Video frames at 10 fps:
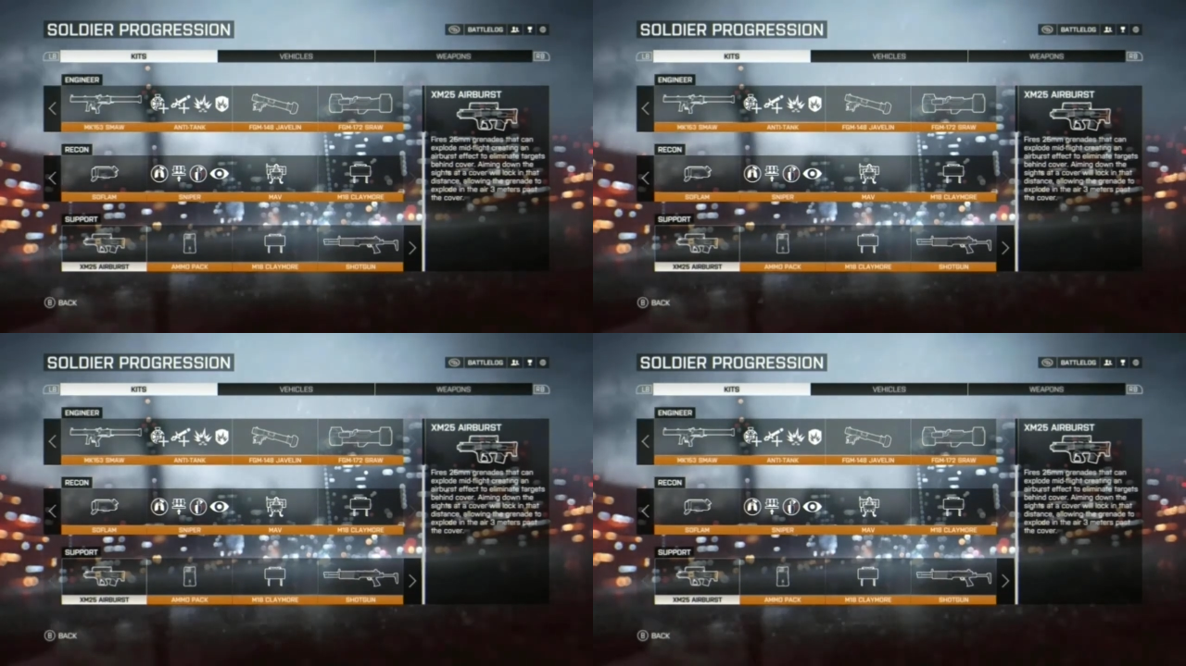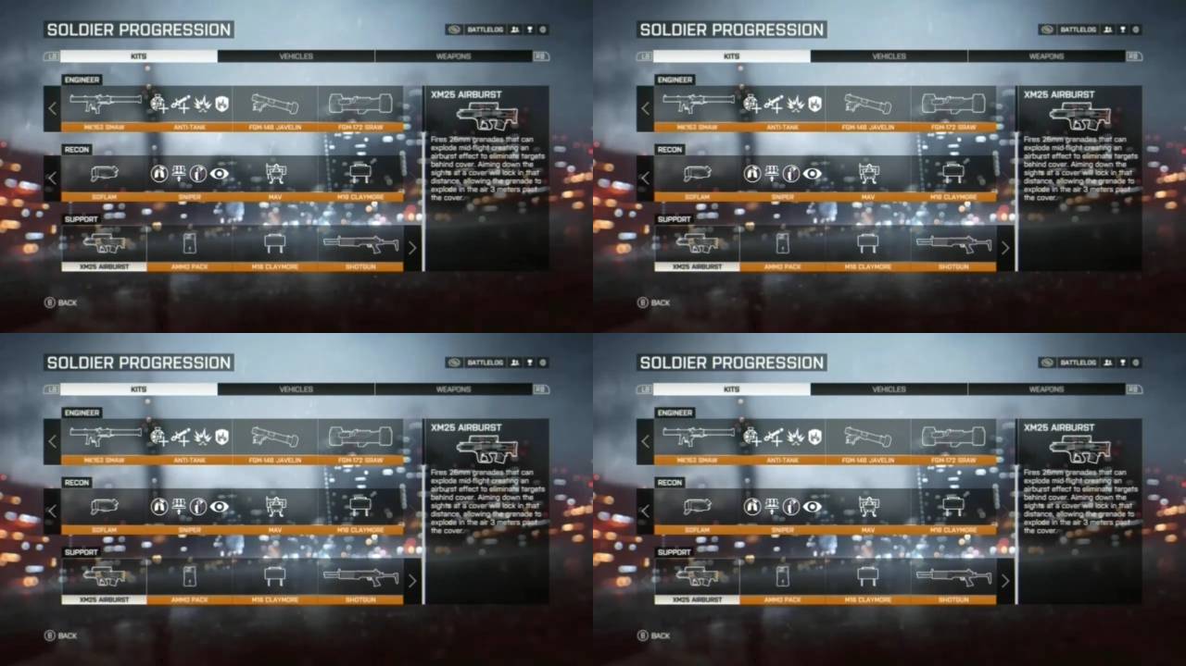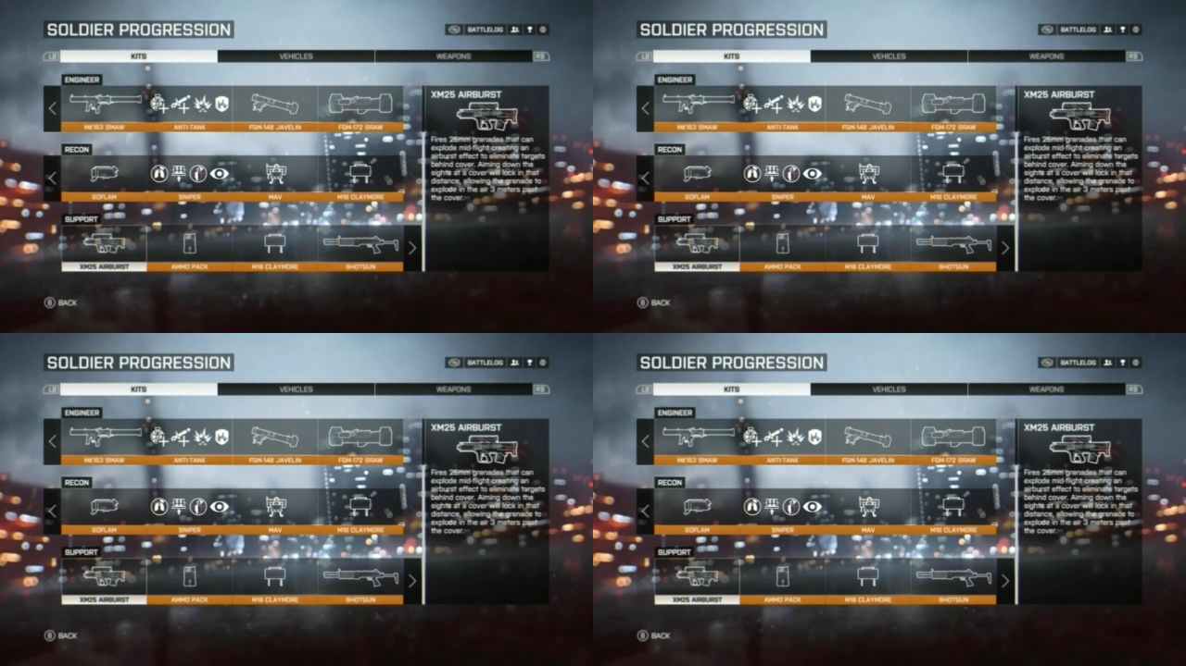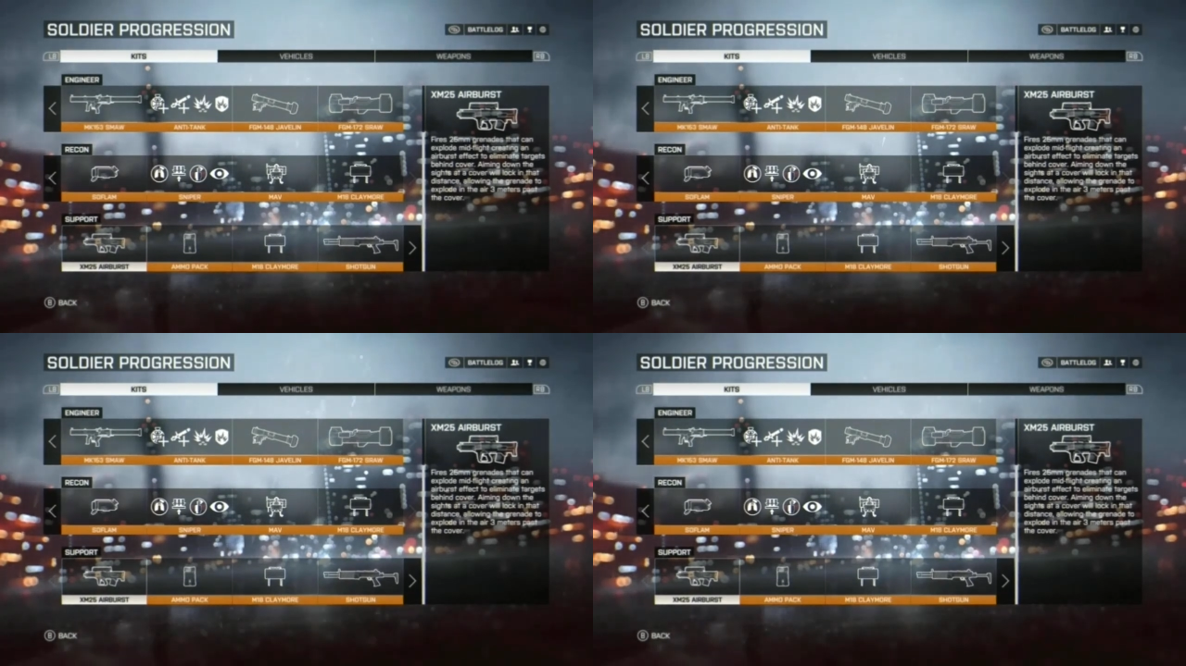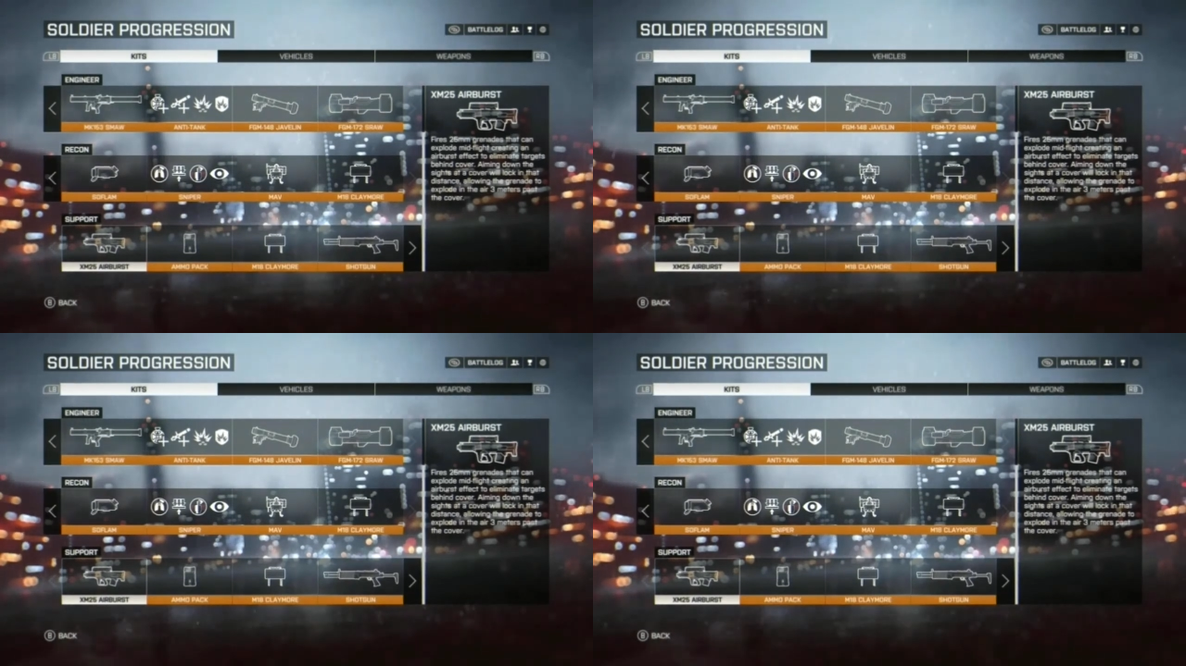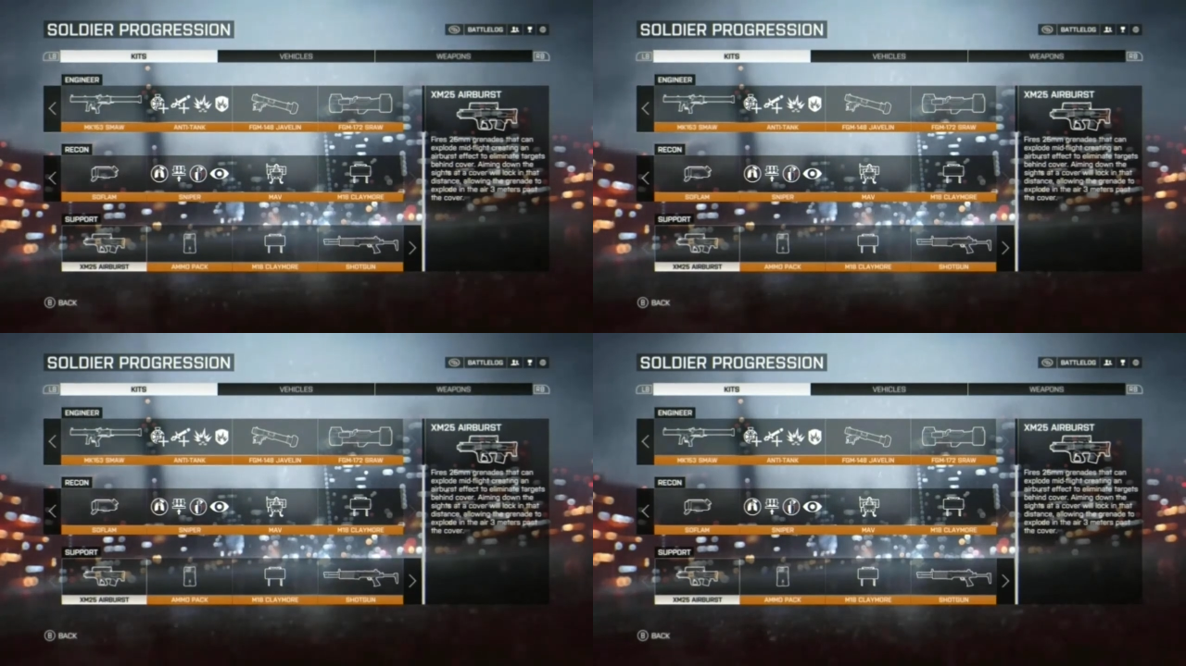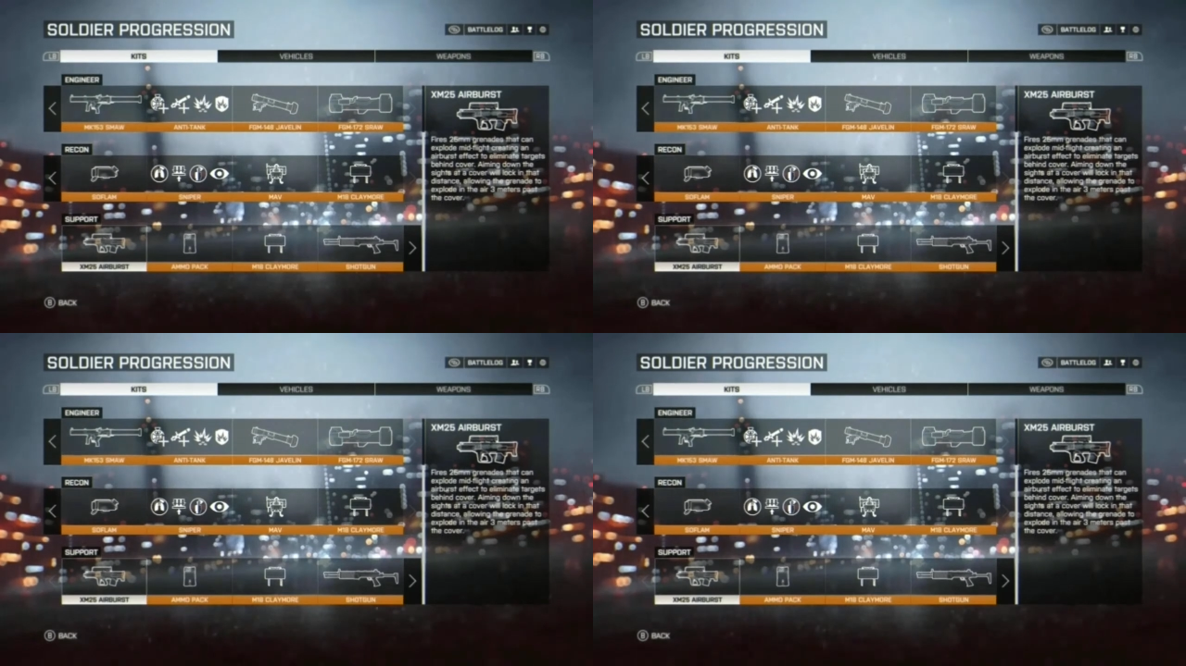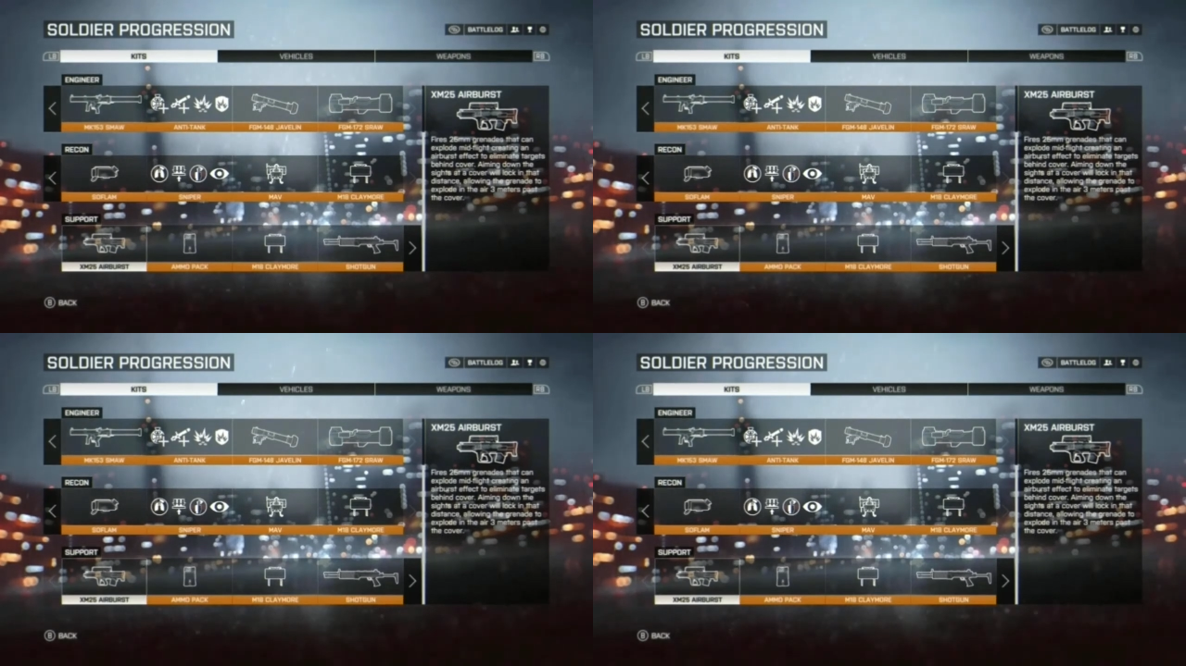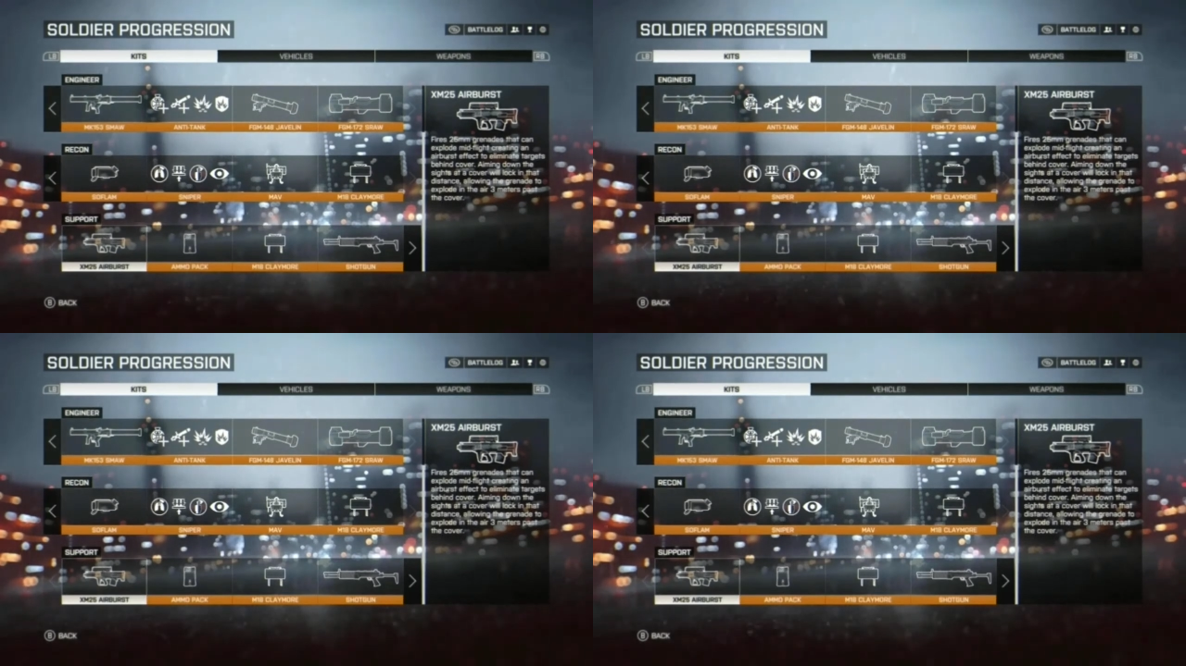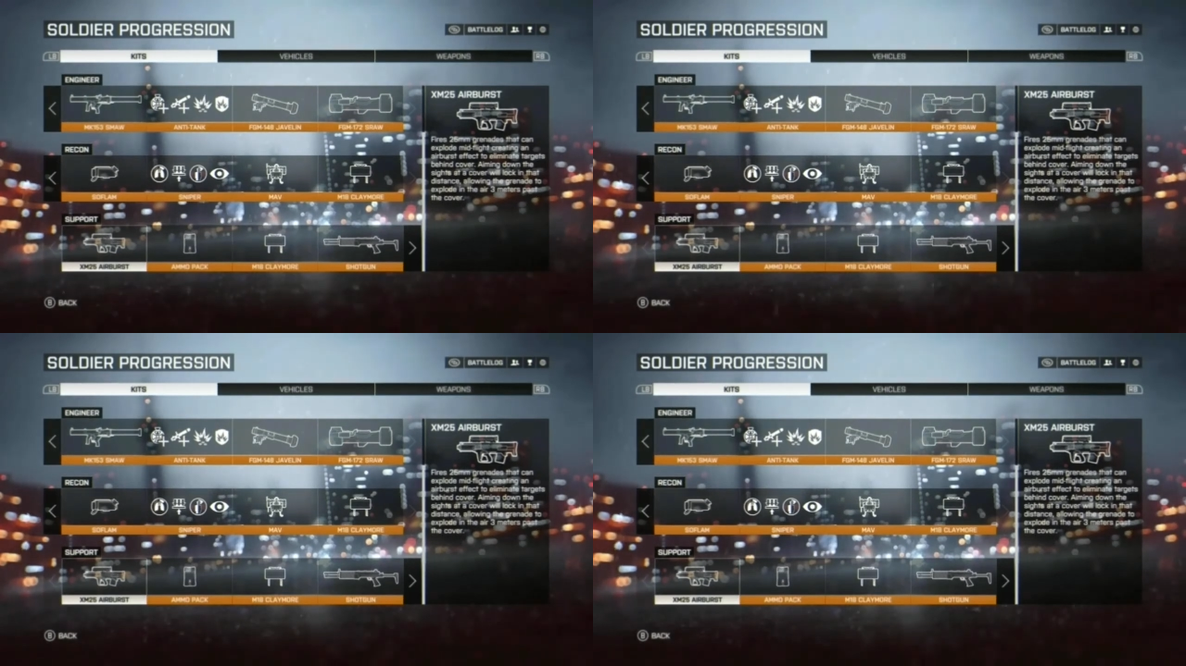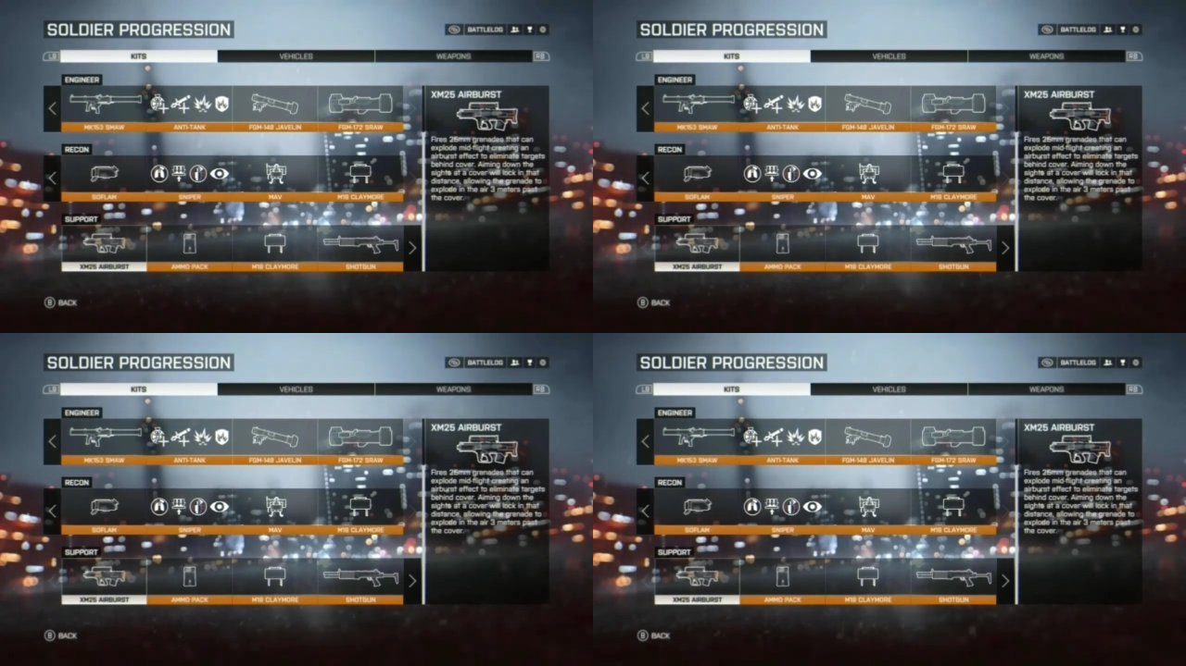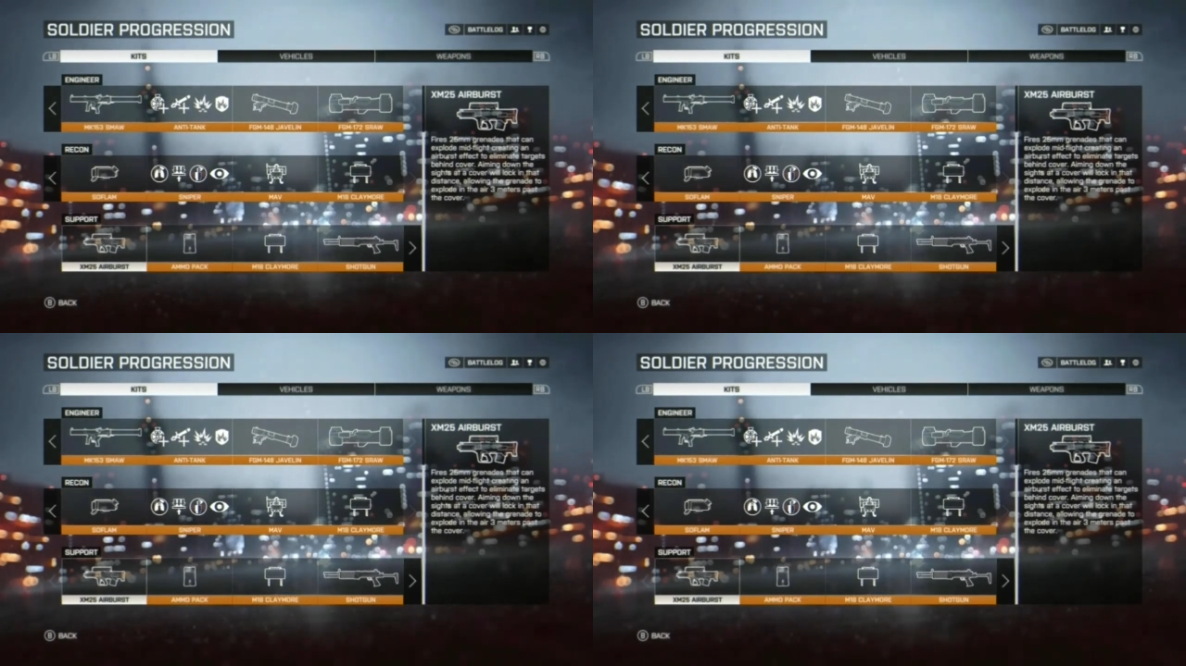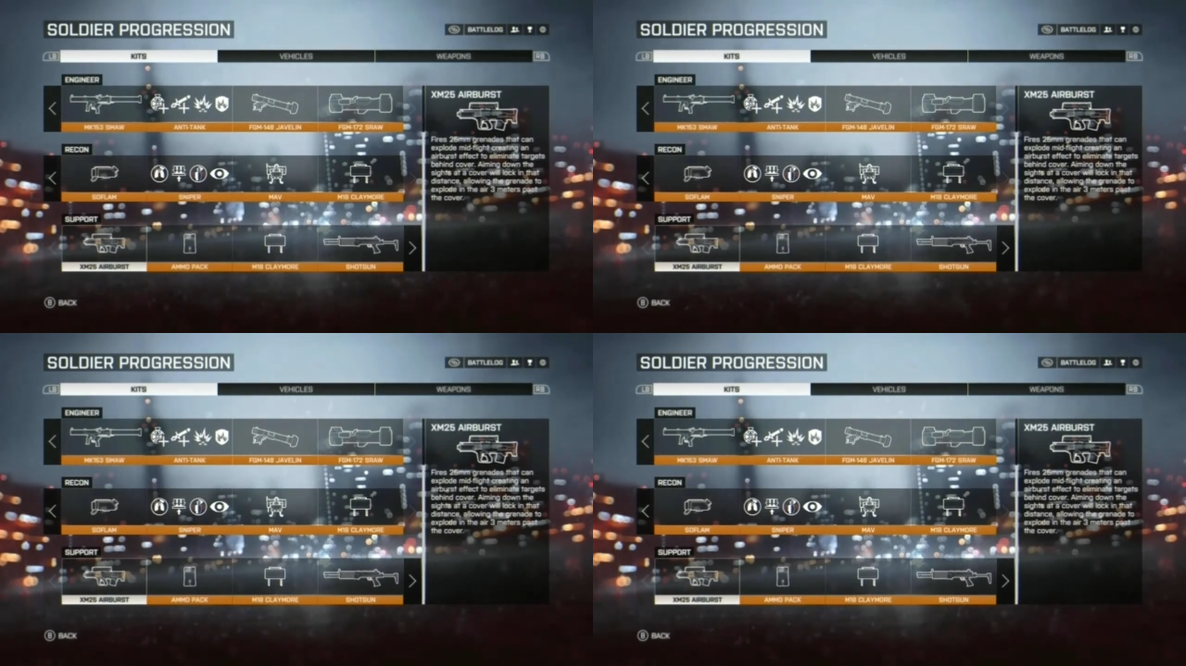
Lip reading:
Nobody's mouth can be seen.